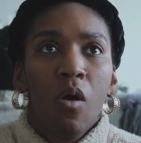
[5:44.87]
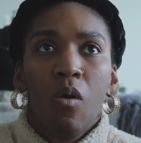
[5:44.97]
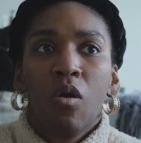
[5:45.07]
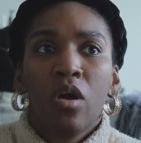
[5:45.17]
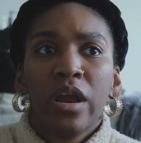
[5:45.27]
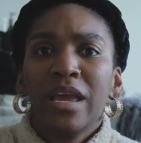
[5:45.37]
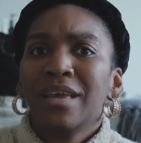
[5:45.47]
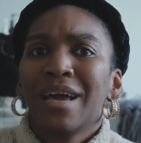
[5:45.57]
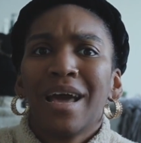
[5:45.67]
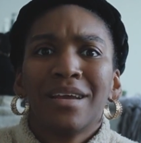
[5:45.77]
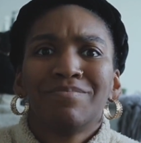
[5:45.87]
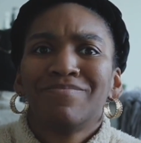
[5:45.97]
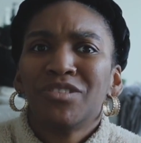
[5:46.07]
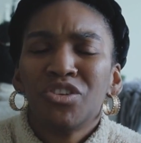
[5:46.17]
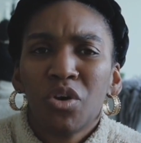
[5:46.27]
or any kind
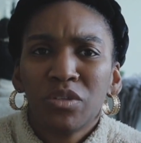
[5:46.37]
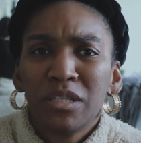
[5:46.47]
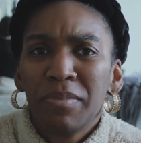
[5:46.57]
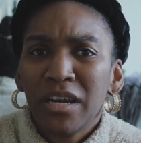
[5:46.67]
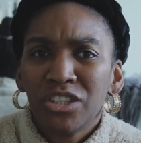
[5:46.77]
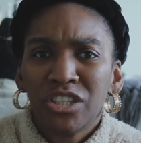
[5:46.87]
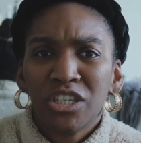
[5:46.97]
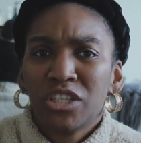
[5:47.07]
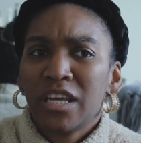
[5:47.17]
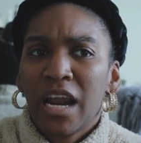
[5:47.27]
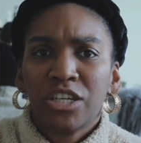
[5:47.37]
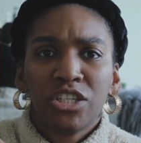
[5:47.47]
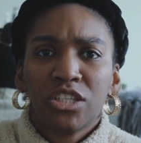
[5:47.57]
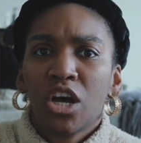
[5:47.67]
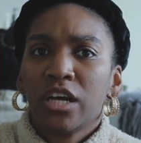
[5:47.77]
of spinach dish that I
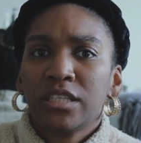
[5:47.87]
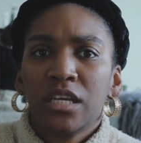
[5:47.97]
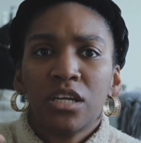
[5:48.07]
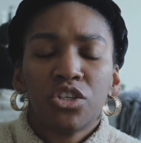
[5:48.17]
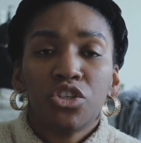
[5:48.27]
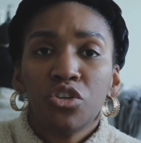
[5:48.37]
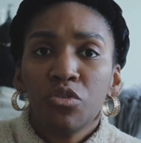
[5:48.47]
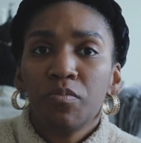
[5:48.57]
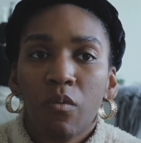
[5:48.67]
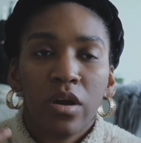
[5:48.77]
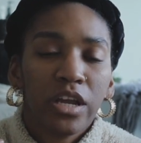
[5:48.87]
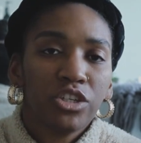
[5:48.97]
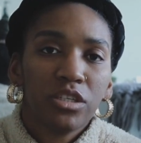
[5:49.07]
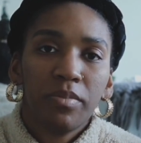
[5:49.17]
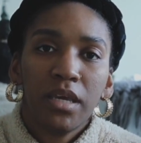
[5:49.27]
just toss in a soup, or it could
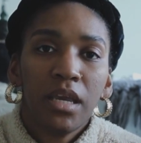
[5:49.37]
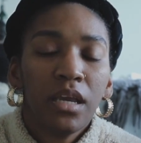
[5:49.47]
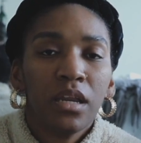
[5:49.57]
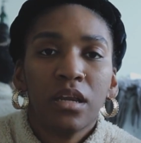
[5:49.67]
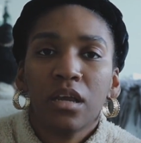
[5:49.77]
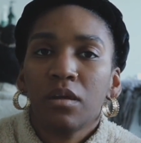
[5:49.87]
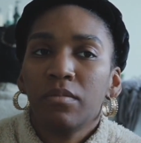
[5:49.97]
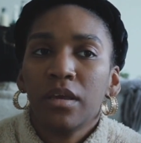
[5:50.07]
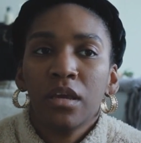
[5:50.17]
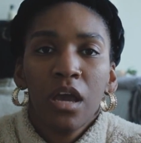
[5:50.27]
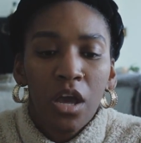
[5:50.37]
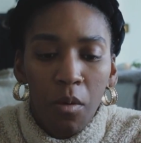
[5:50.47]
just be heated, it could be